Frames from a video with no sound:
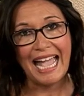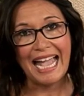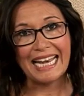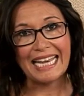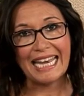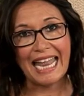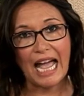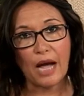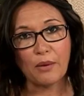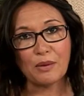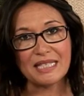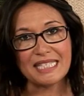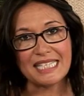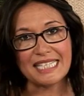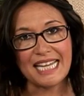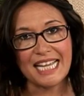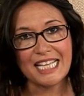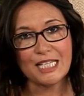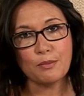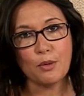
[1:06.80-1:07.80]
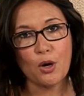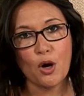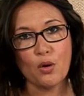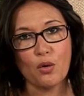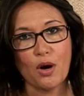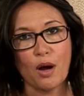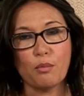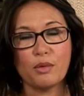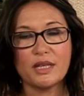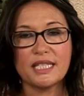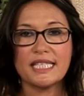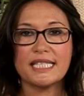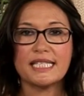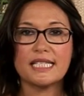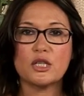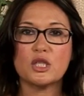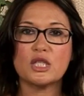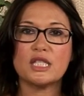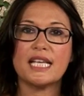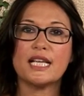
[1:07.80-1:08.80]
Now, in today's programme, we're
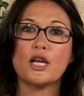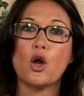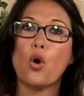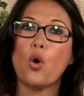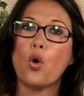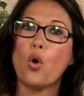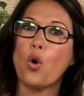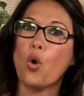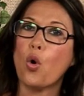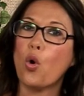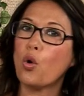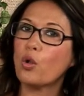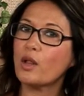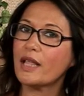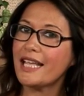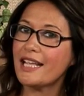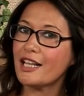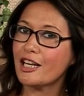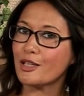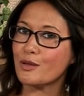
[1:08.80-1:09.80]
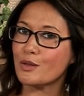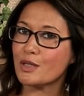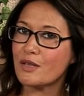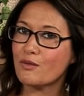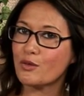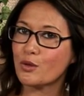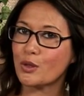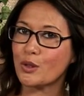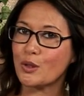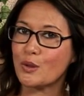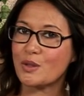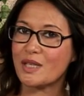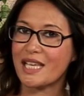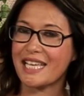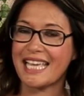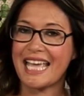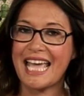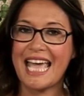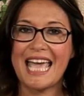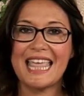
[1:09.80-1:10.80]
discussing all-inclusive
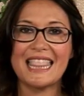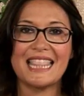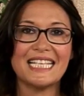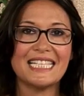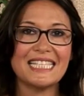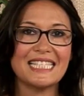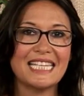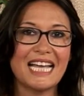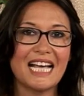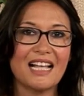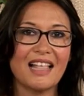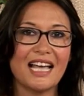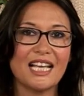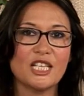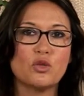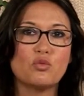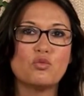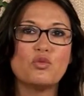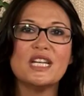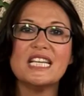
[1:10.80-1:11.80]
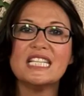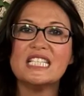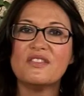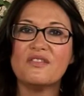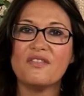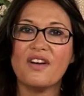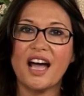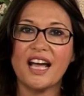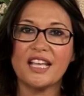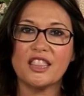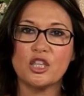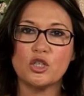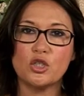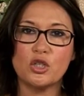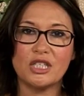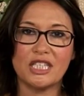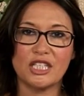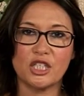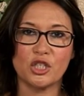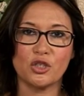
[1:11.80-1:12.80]
cruising. This style has redefined the
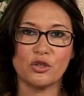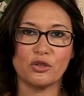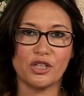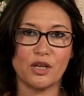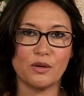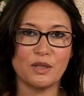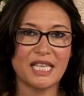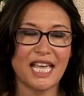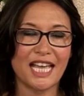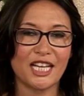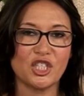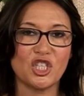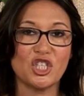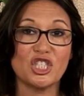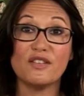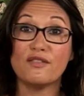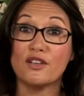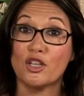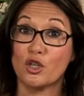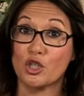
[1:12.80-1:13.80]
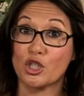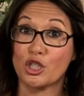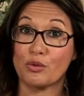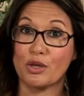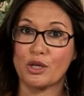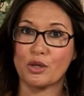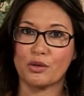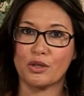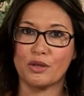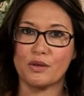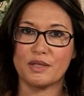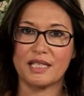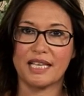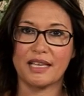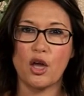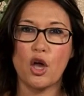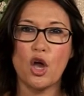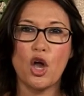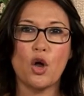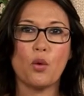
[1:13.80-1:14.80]
traditional notations of luxury cruising
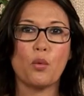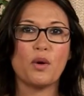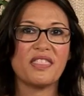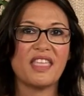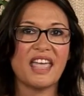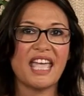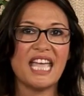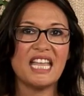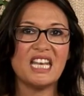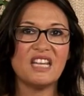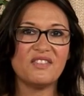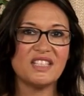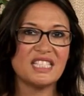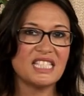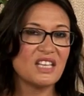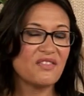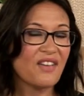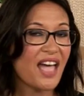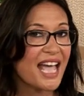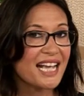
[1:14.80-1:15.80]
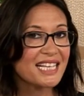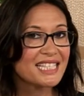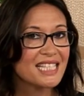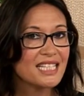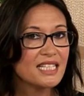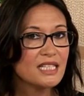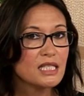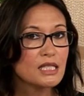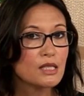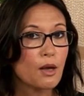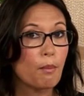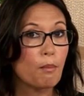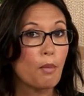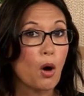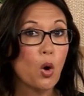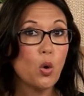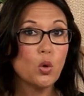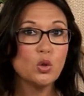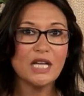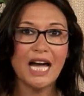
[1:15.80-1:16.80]
with innovative excellence,
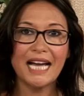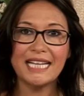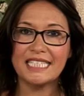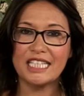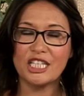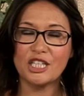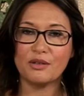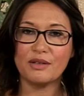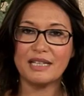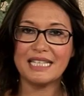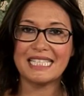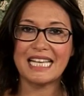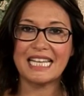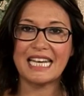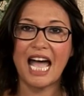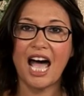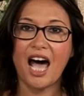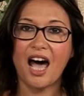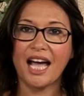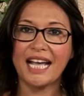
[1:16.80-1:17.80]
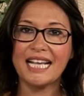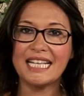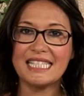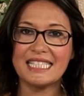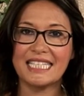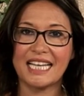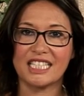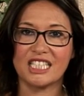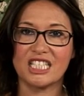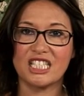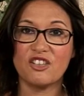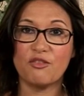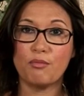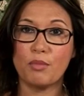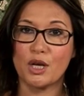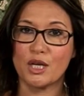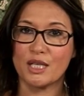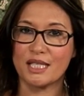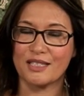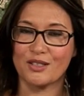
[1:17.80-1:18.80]
bold itineraries and high standards of
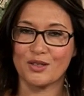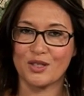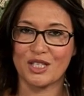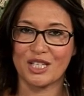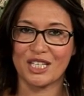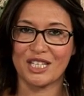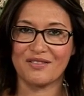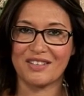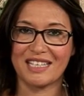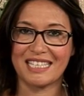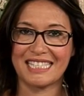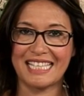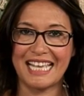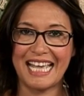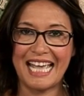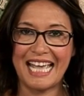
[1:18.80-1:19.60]
personal service.